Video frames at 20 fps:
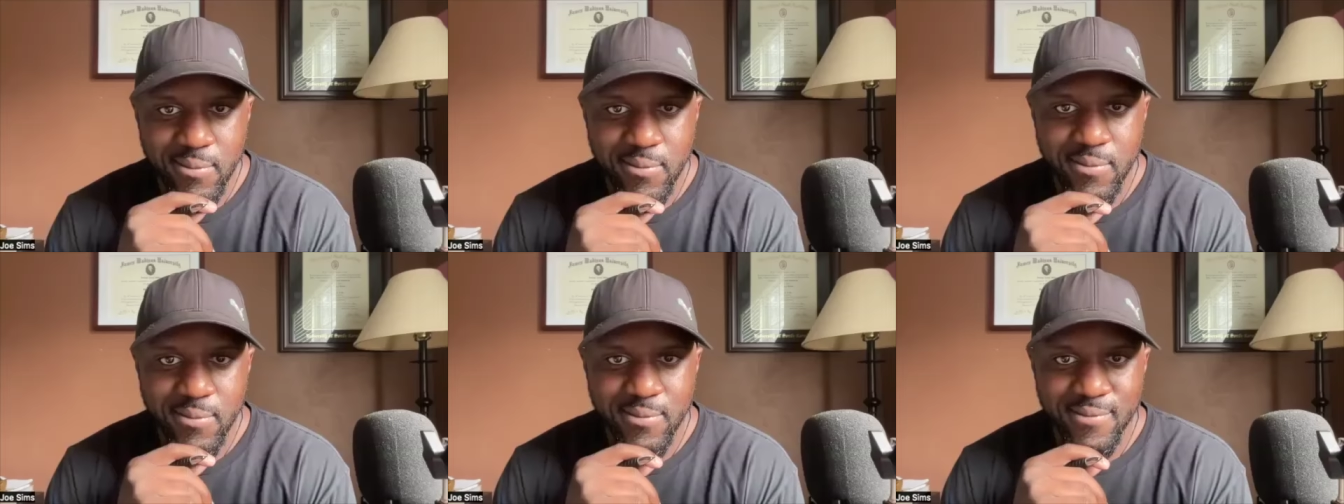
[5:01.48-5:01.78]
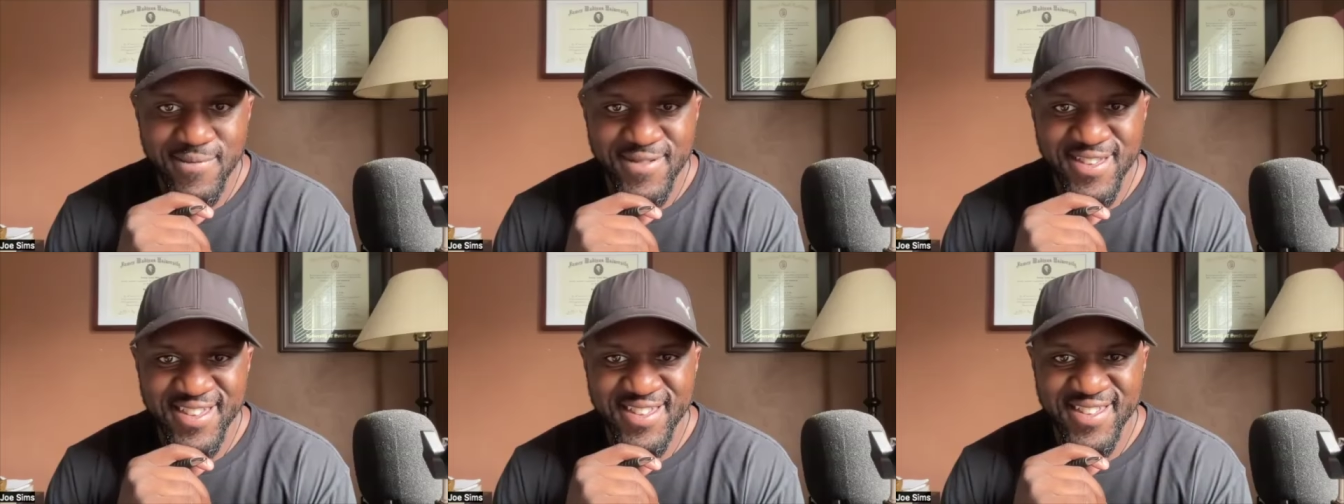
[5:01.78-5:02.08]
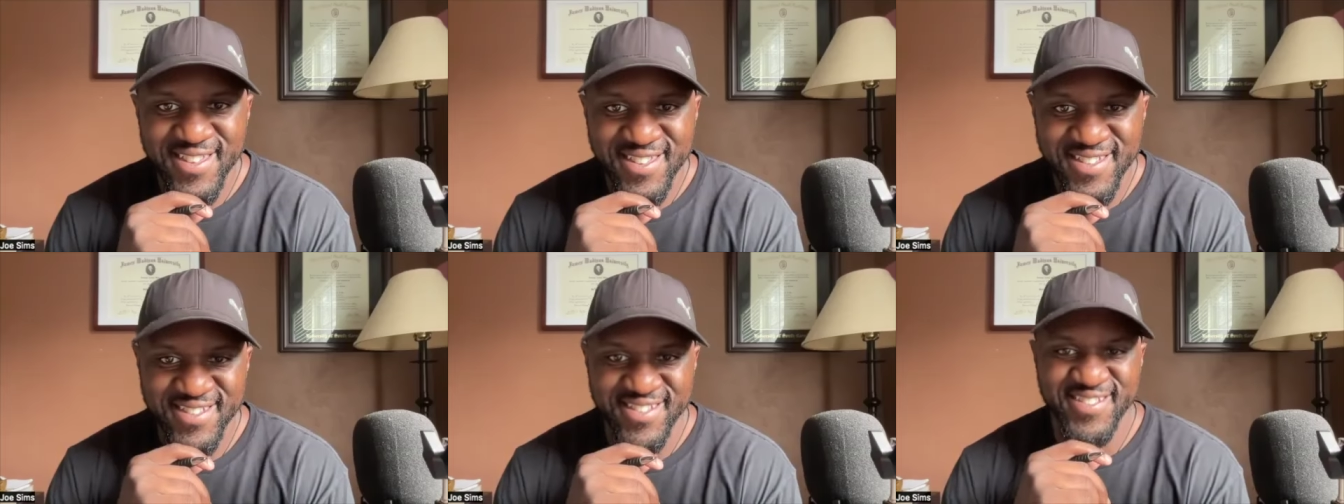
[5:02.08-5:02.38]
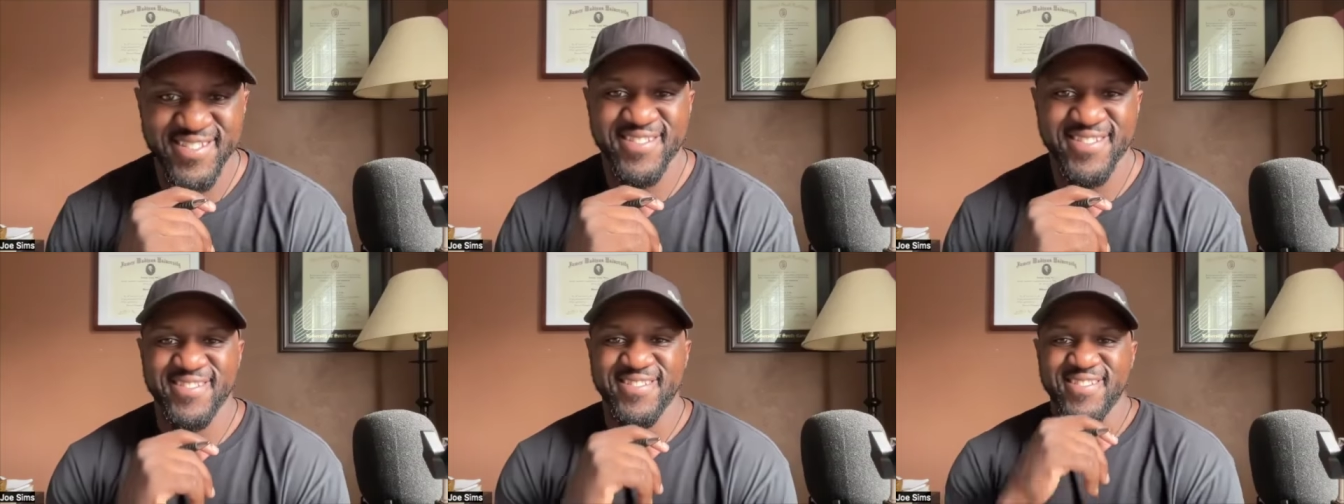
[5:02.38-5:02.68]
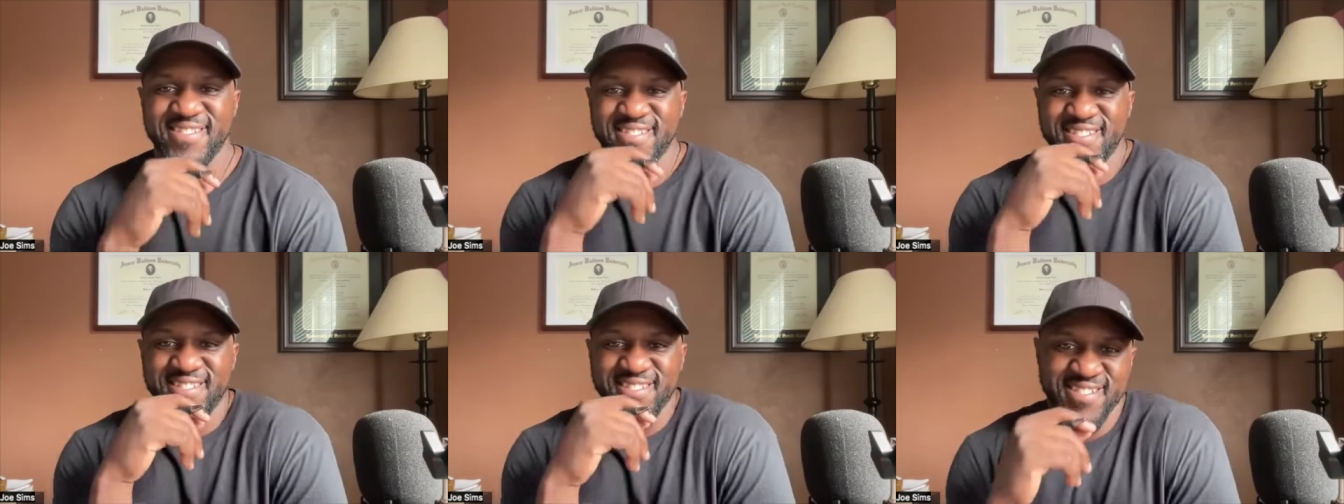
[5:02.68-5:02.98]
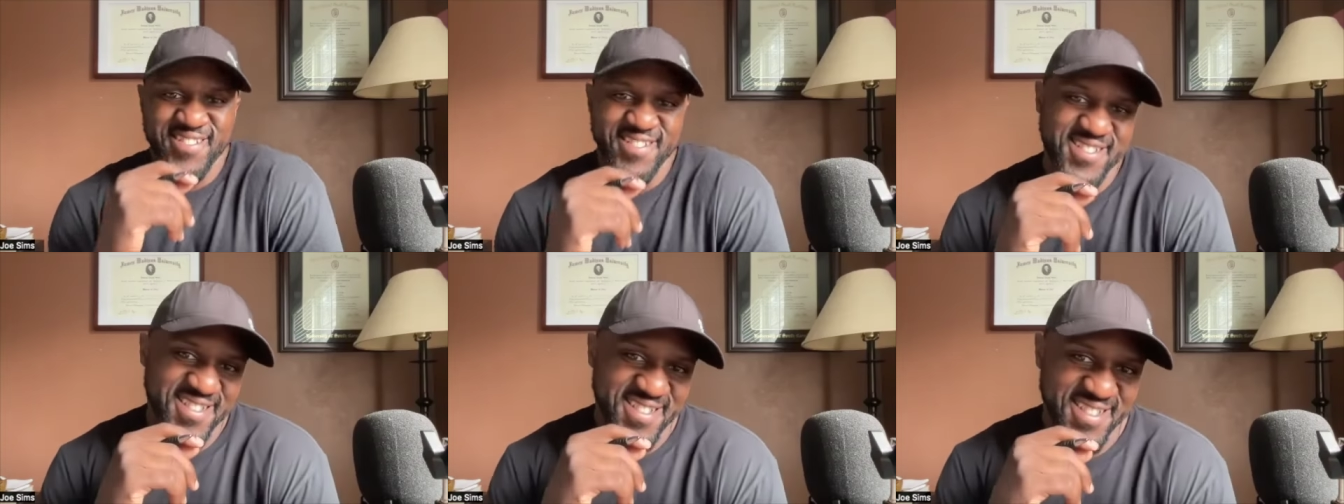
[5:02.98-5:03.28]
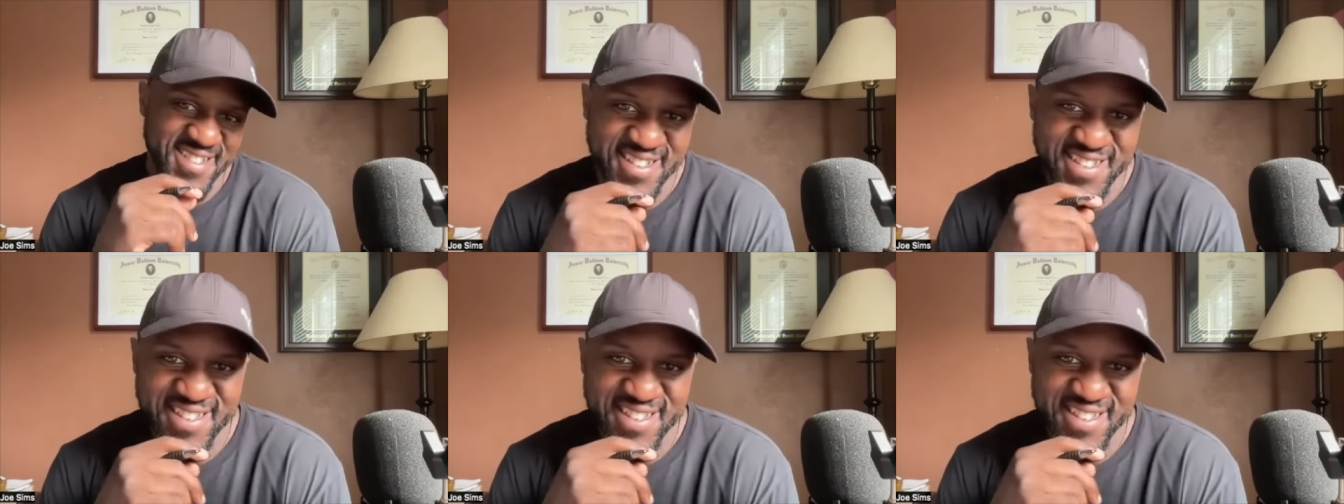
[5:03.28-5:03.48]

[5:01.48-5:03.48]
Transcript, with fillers: think most of us did that.